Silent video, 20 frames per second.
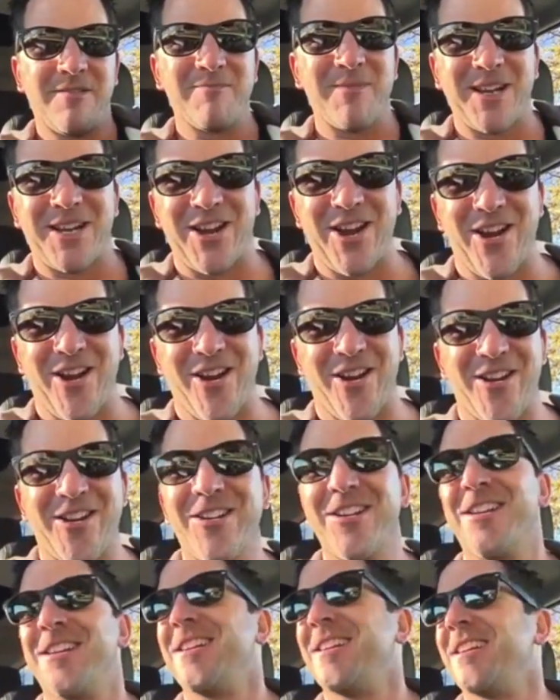my car,
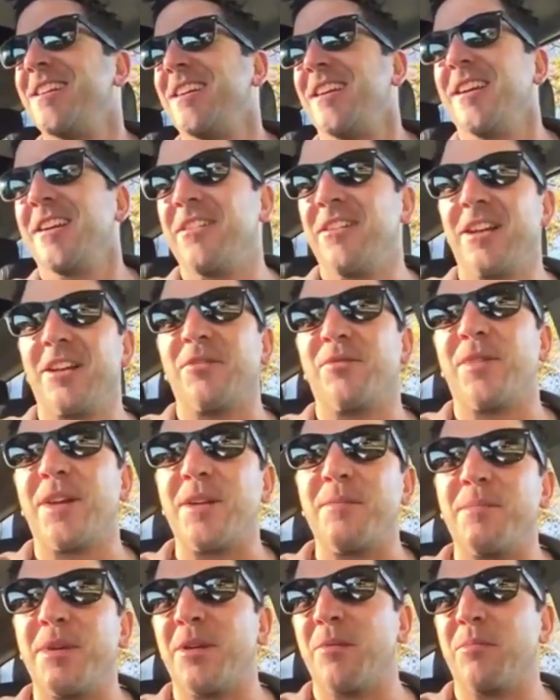and I gotta
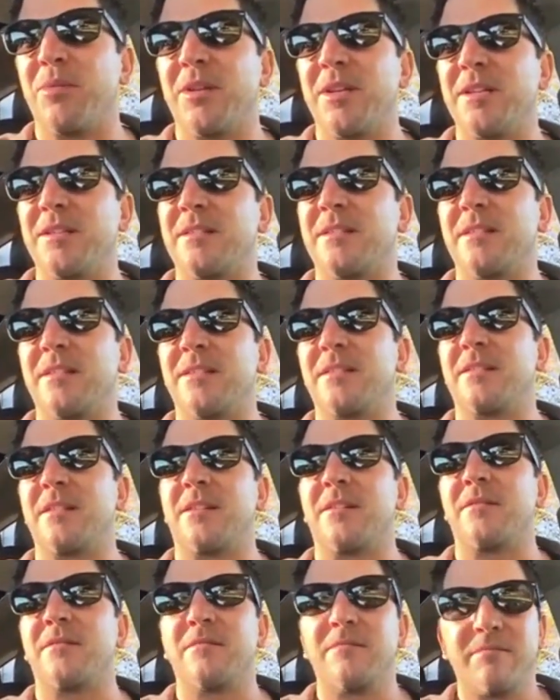find a better place to
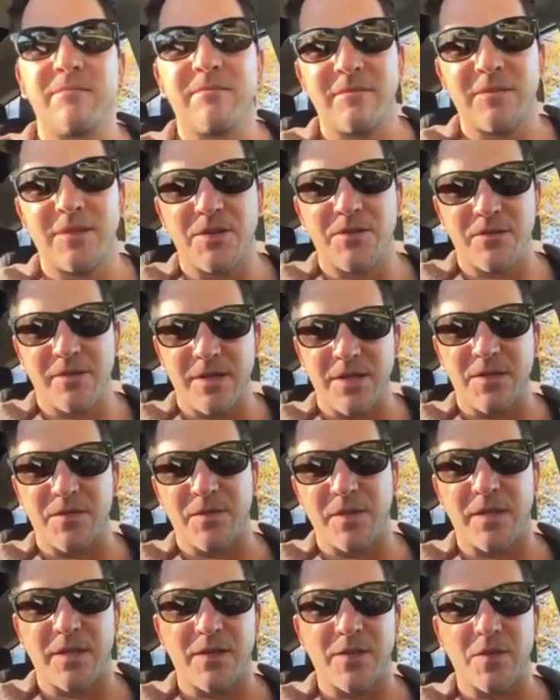start doing
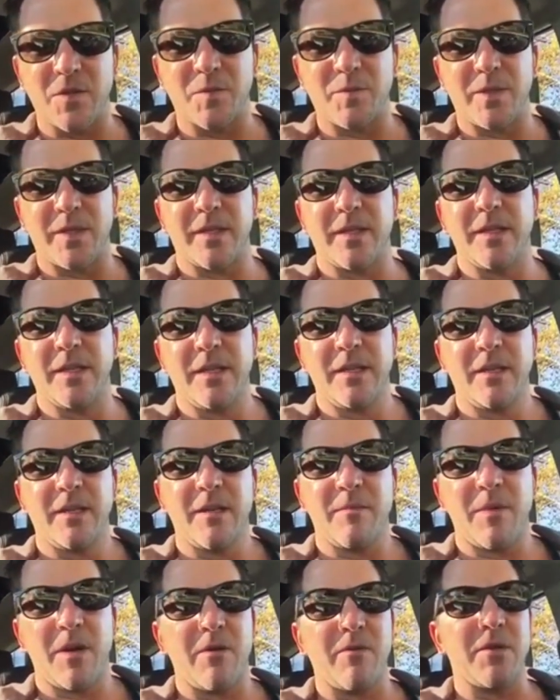these videos, but
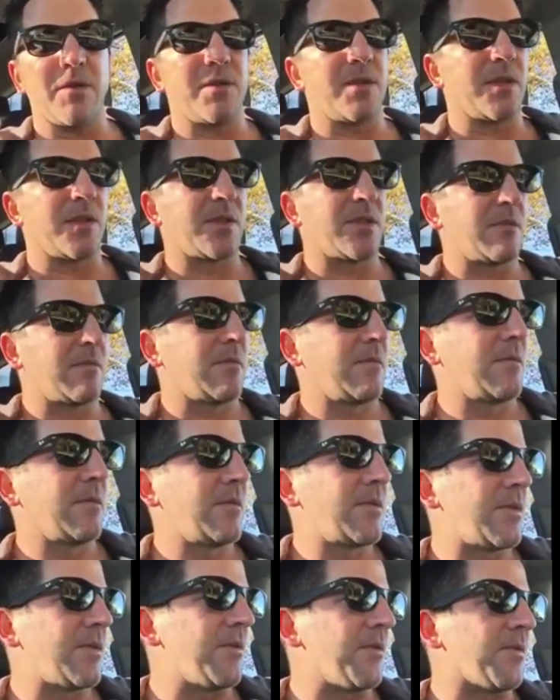I'm always just
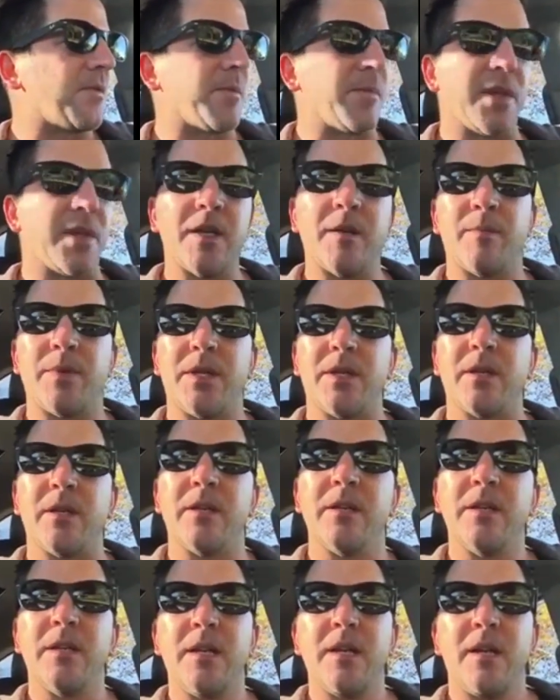shooting from the hip
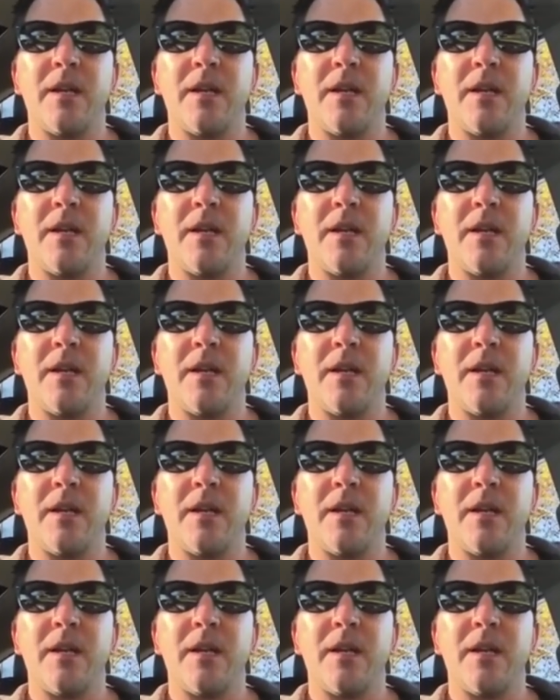here.